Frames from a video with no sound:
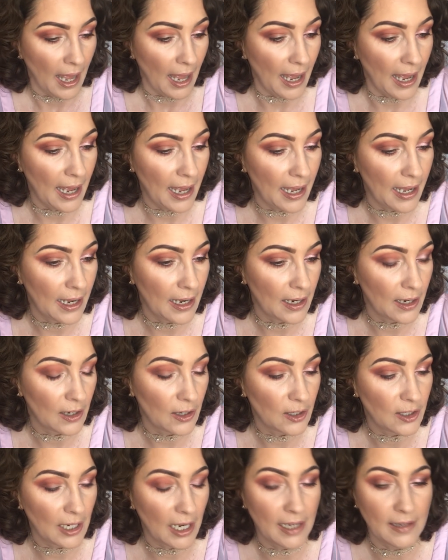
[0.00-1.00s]

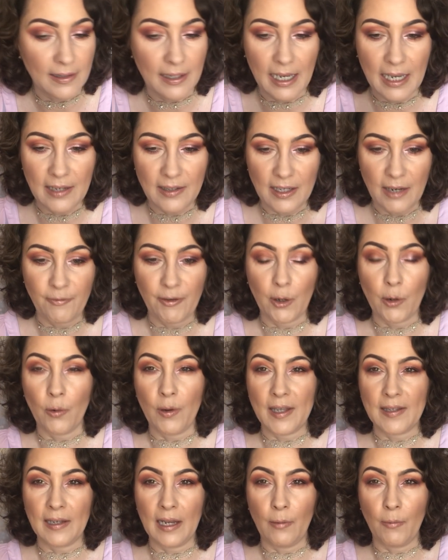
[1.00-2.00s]
And it's
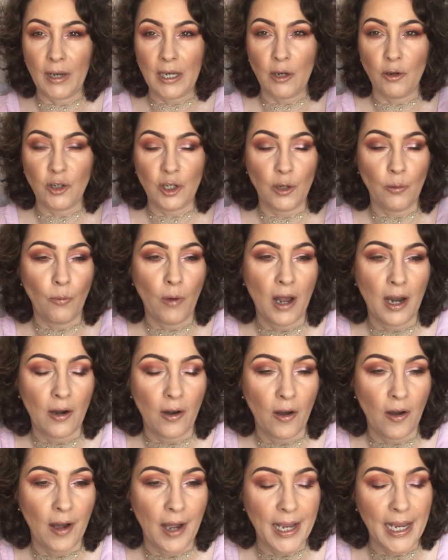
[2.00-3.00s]
difficult, isn't it, when you do one
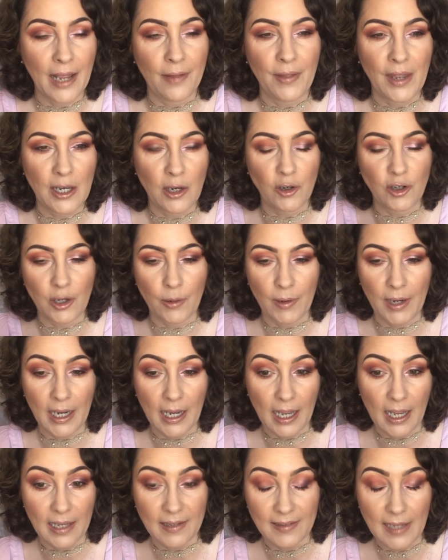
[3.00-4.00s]
eye and then you're
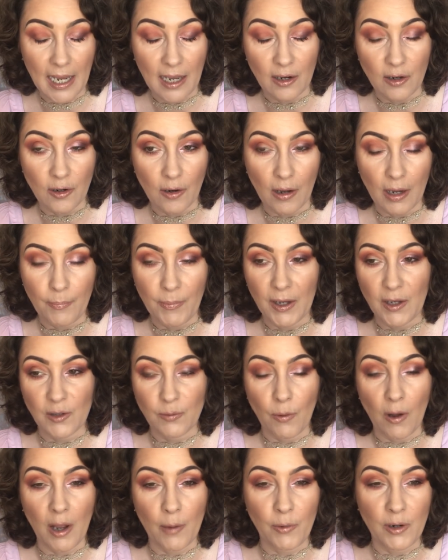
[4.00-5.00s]
doing a second eye,
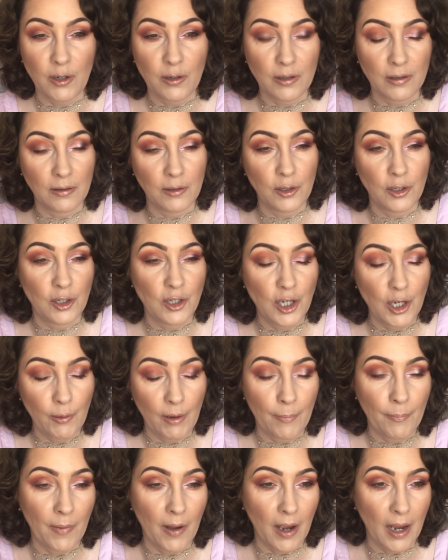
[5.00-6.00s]
because what I would do
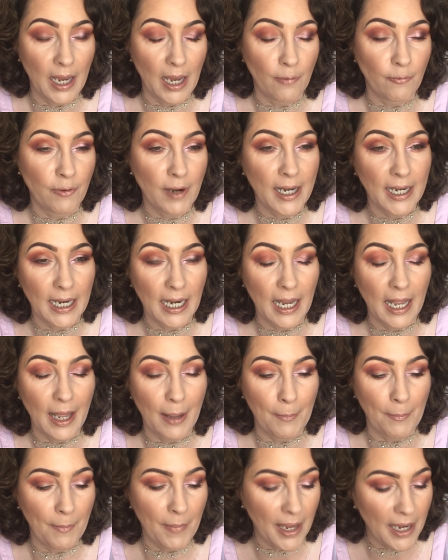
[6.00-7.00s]
in my regular
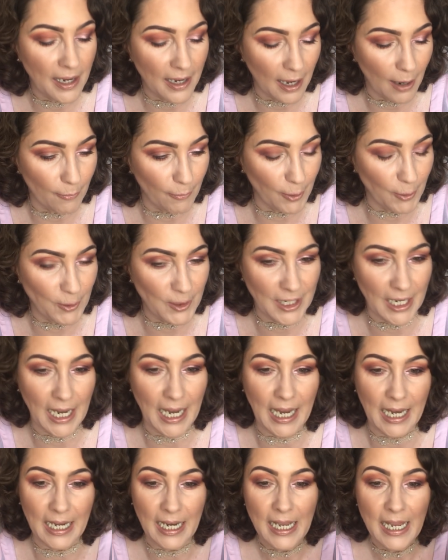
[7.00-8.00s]
makeup
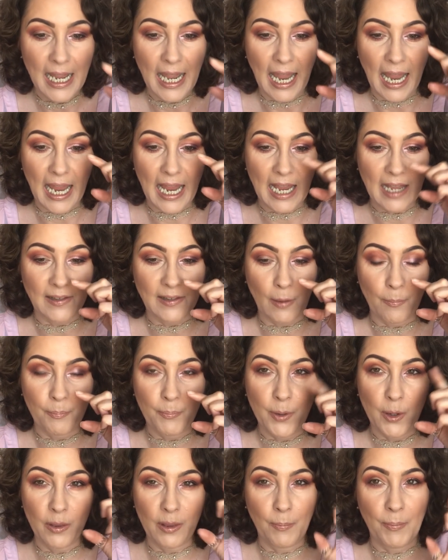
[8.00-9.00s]
routine is
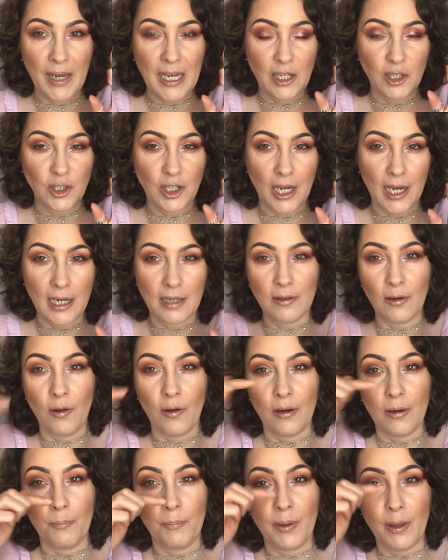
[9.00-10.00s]
put the peach shade
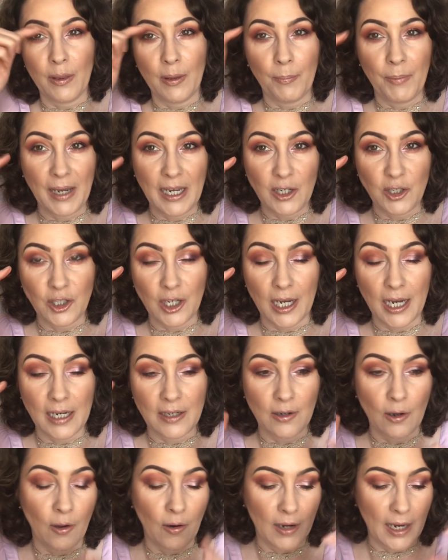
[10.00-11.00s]
on, put the peach
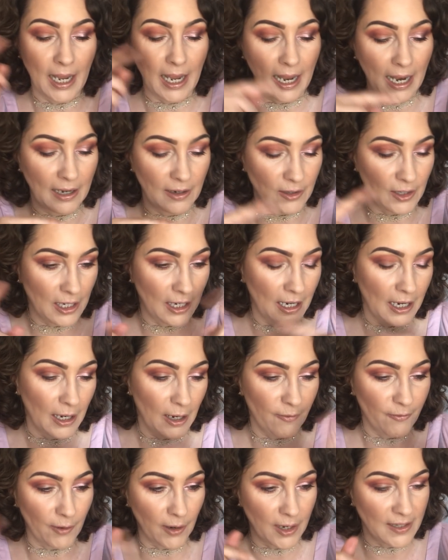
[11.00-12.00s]
shade on, and, you
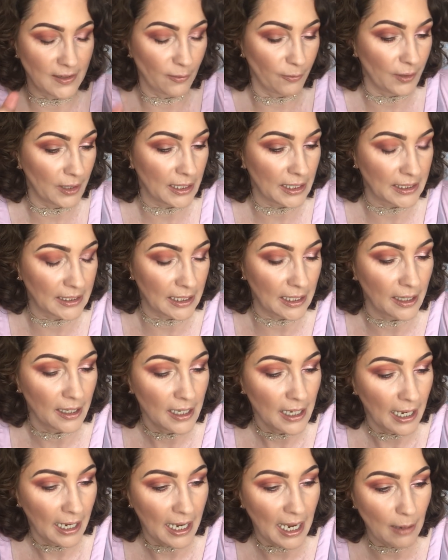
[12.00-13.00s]
know, vice versa.
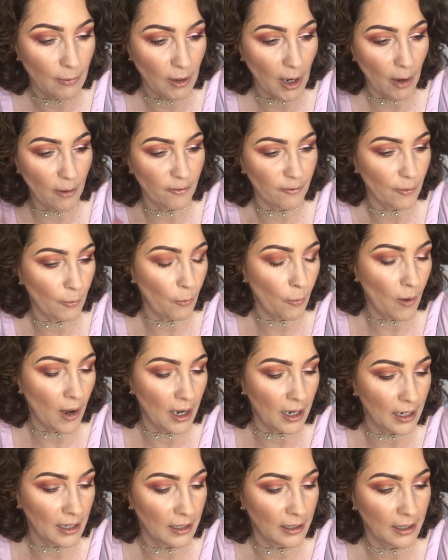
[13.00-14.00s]
Keep going from
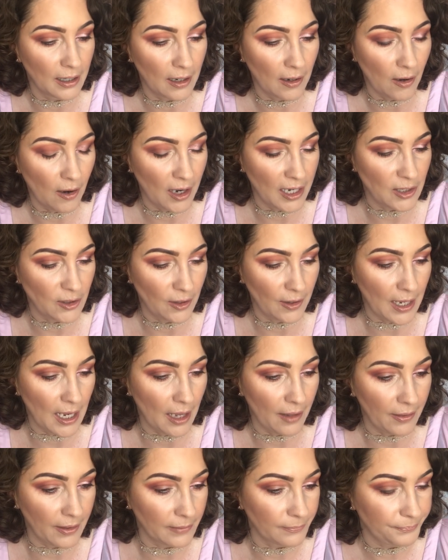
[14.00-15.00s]
one eye to the
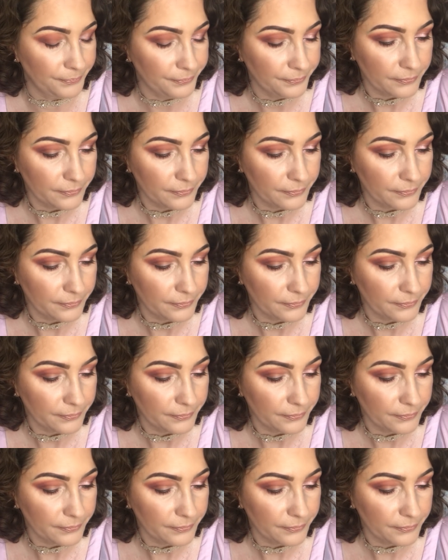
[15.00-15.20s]
other.